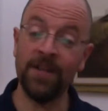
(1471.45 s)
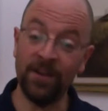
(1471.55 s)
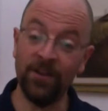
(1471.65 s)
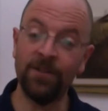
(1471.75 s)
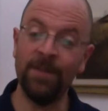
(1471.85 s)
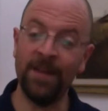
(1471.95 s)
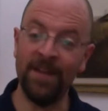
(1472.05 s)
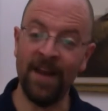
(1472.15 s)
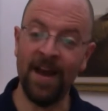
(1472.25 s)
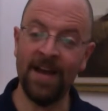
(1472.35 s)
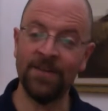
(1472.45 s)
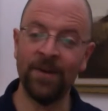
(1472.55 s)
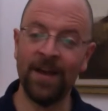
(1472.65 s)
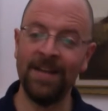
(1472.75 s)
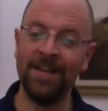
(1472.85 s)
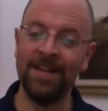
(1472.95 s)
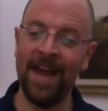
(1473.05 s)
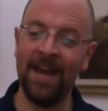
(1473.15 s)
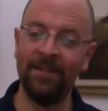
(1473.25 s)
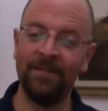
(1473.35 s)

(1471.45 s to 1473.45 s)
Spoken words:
they looked me in the eyes when I did that.